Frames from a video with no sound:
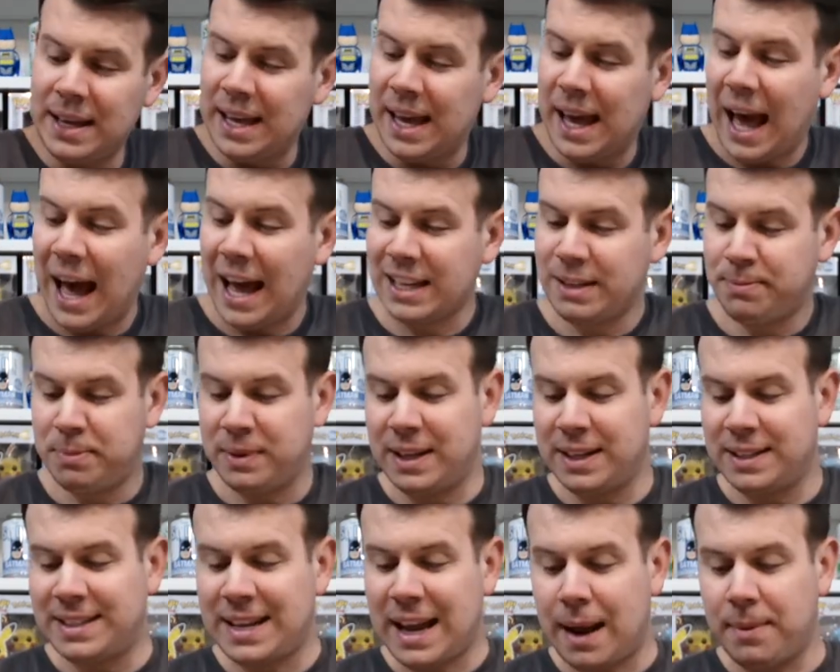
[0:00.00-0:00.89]
it has been
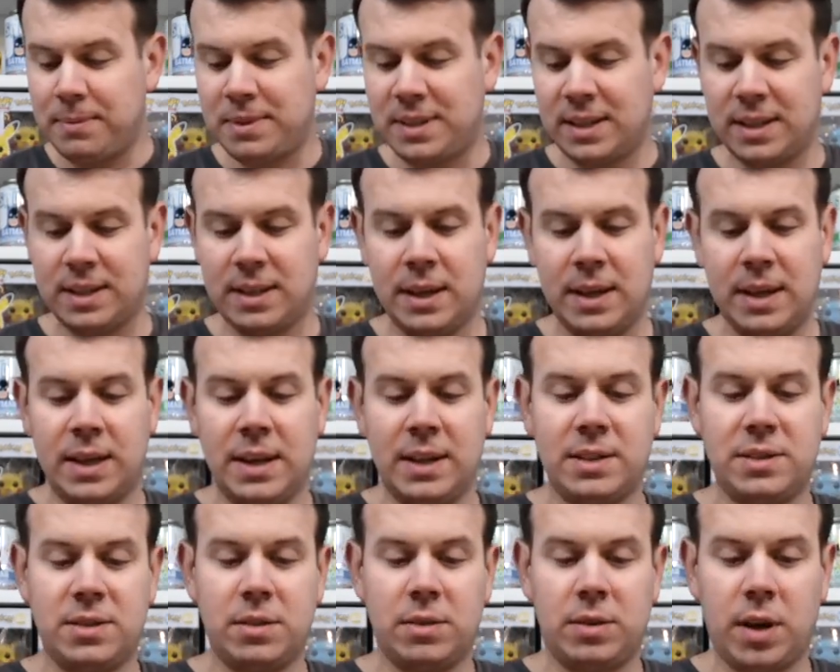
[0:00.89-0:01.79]
adapted
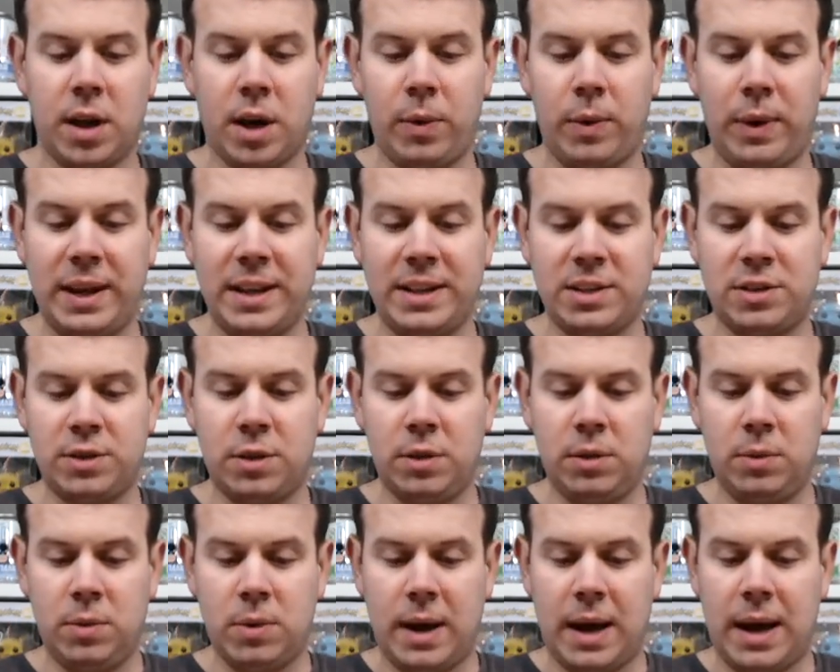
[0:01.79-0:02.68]
to go into